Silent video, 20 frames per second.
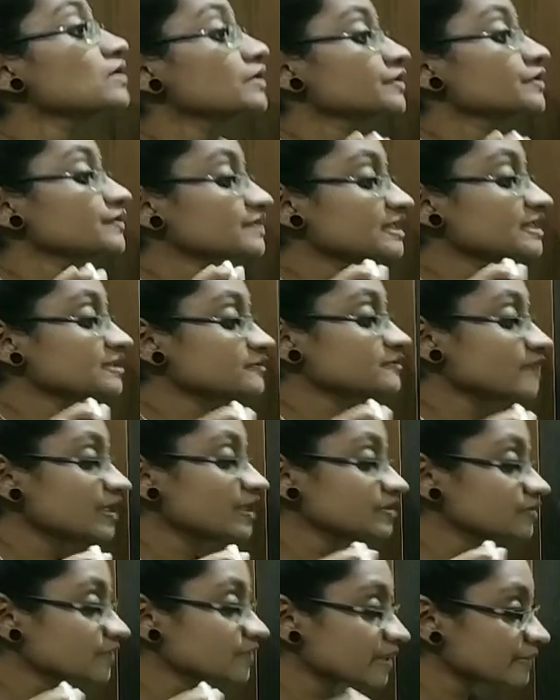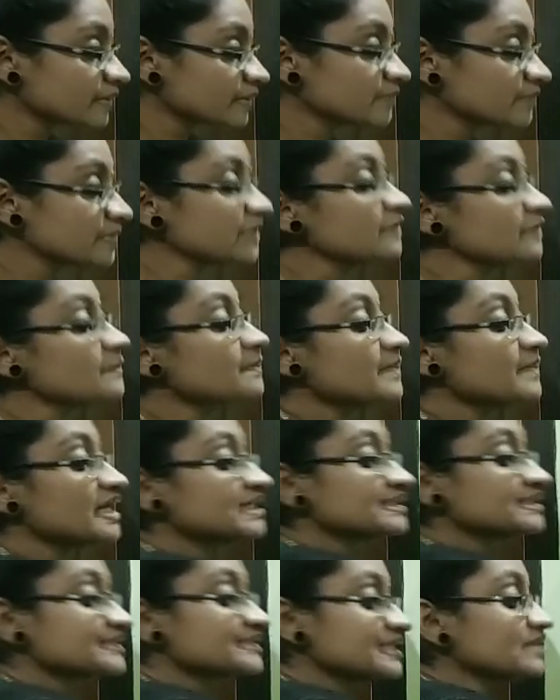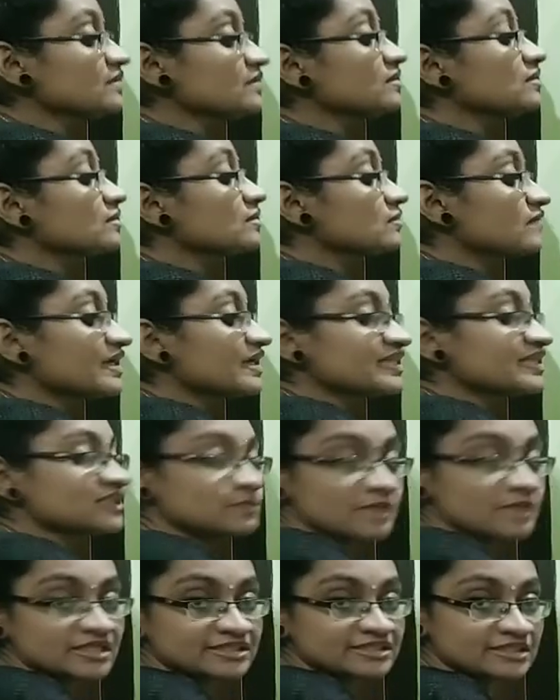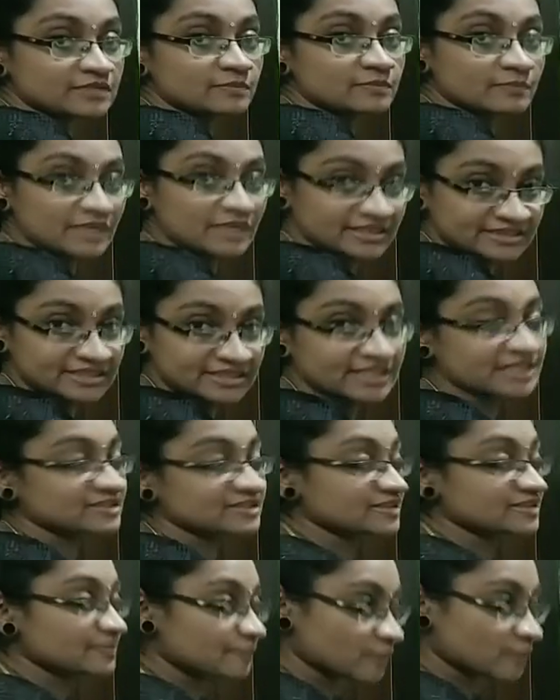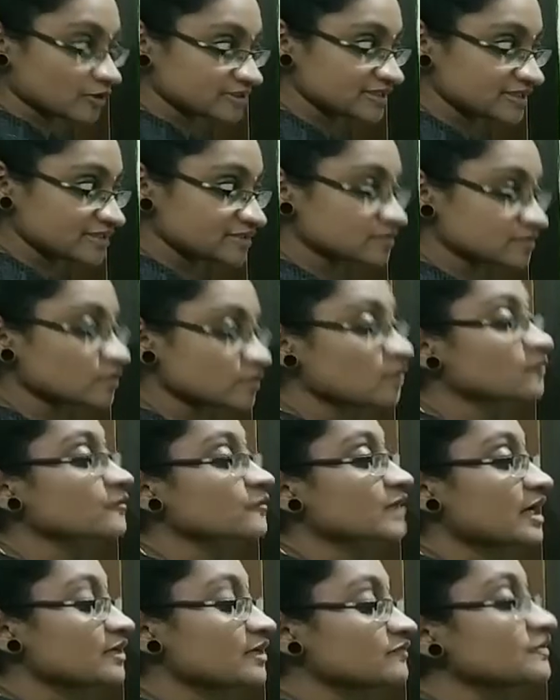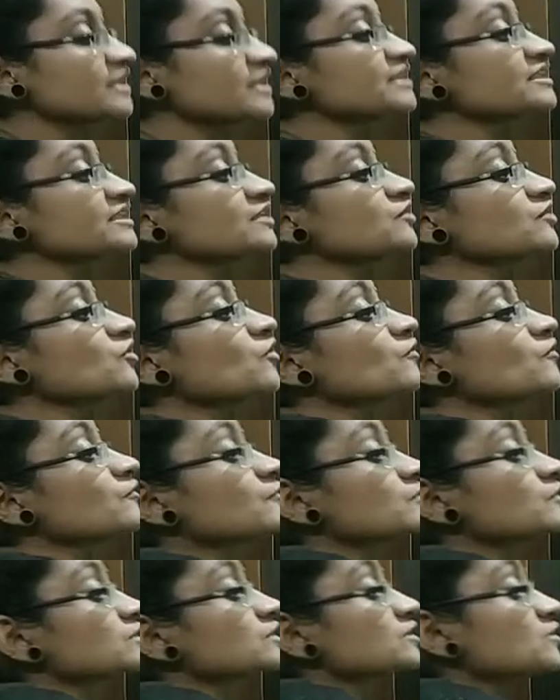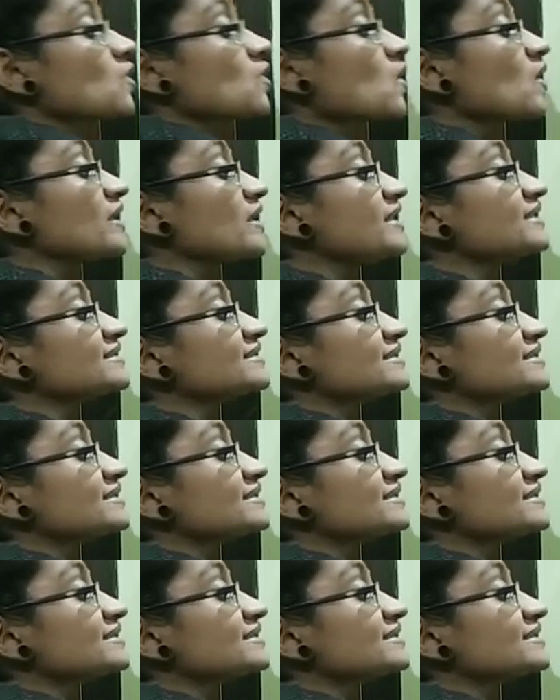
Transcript: you just want to remember melting. What is melting? Melting is the process of conversion of solid